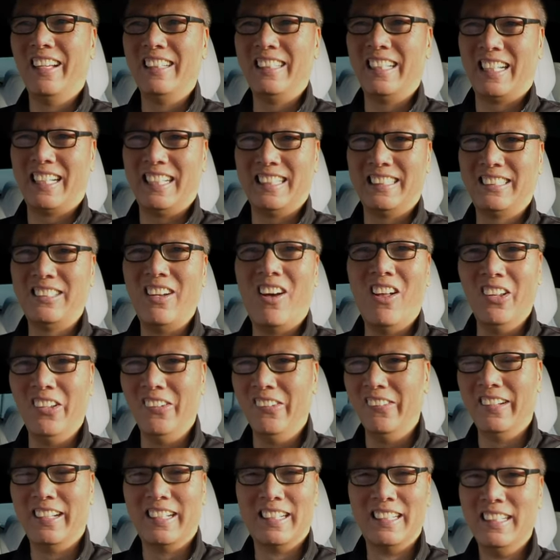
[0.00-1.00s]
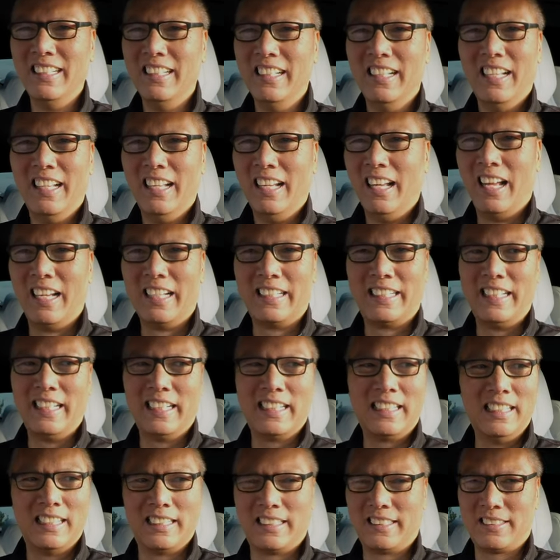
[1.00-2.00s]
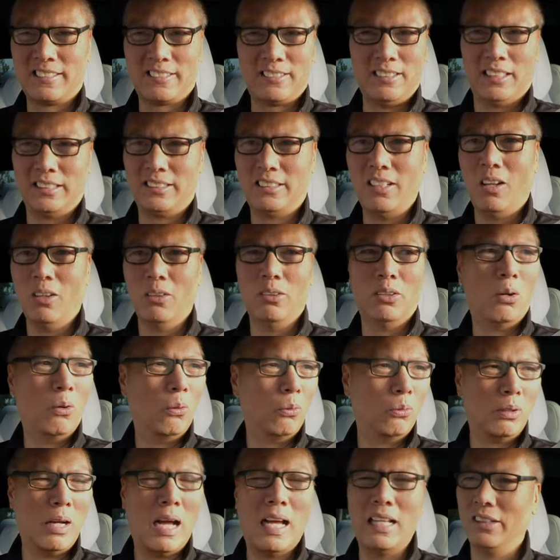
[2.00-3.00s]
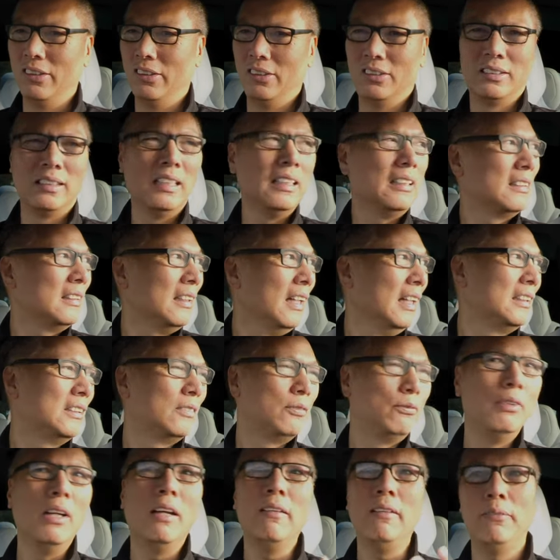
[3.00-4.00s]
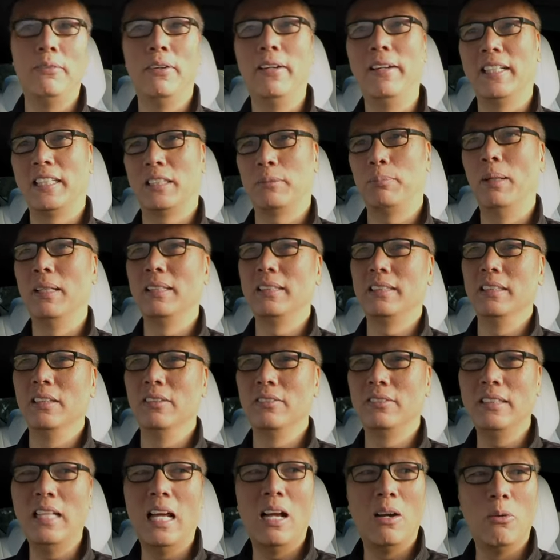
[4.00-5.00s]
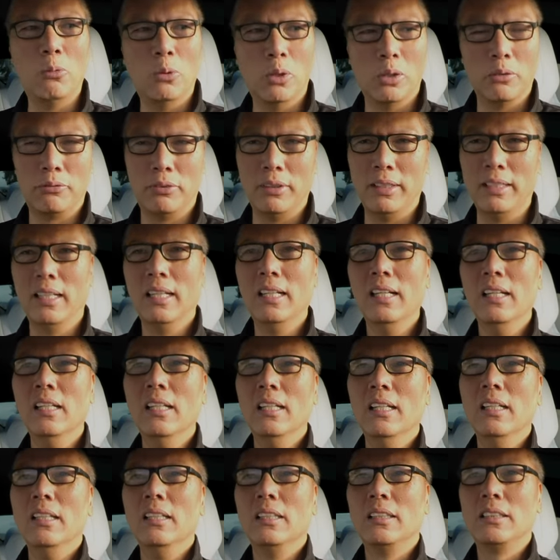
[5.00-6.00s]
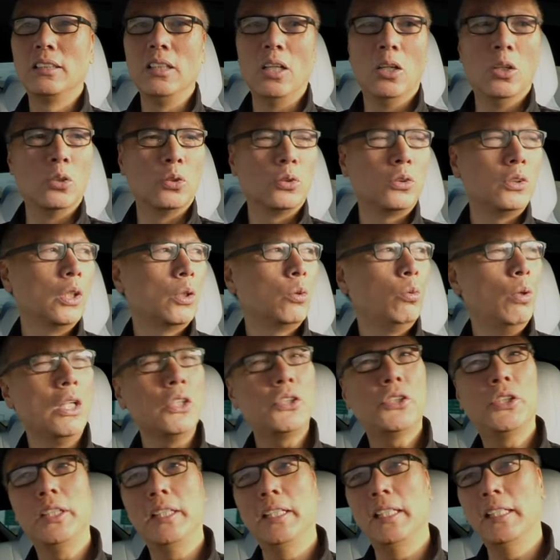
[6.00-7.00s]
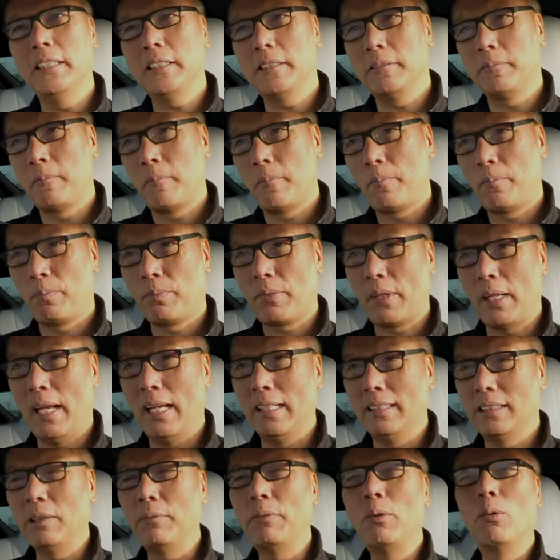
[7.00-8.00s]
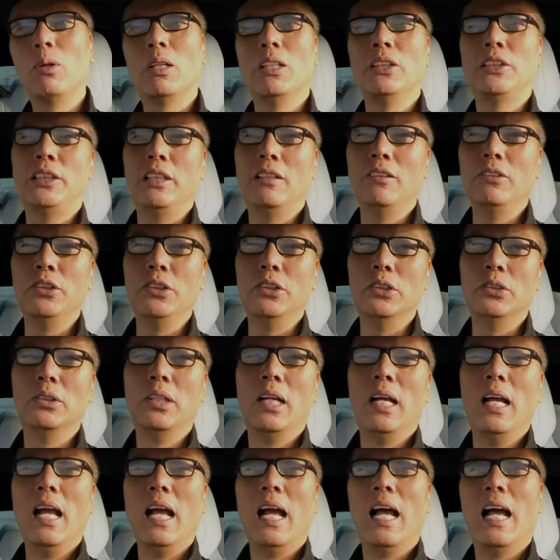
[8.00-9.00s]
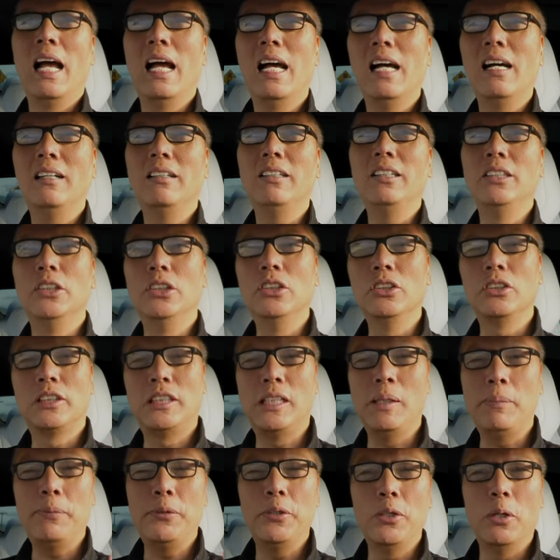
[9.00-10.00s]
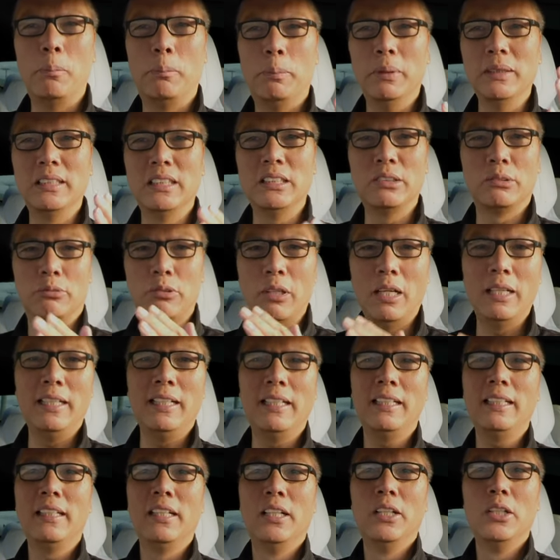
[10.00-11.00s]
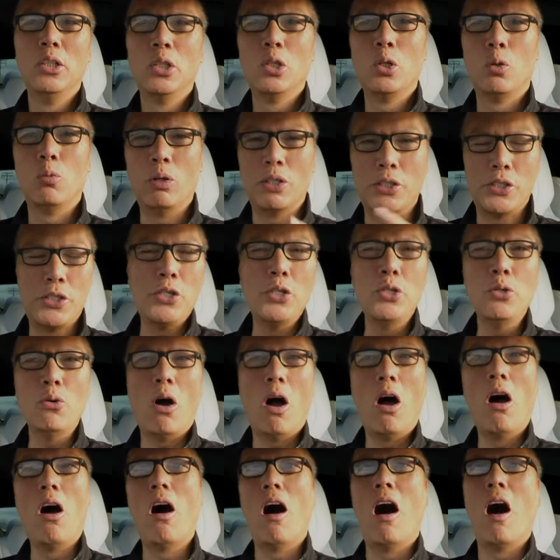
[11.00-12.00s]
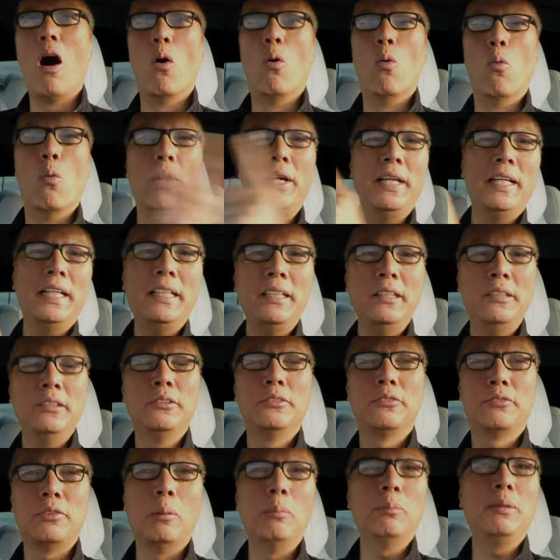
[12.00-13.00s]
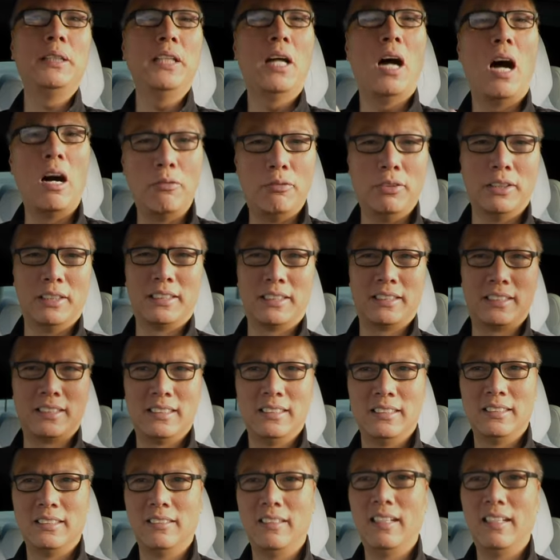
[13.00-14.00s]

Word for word: like a dollar a, a, gig, a, a dollar, I don't know. It, it's very, very expensive, not worth it. So the question is, and something I want to share with you, how do you keep your business running when you are away from the office?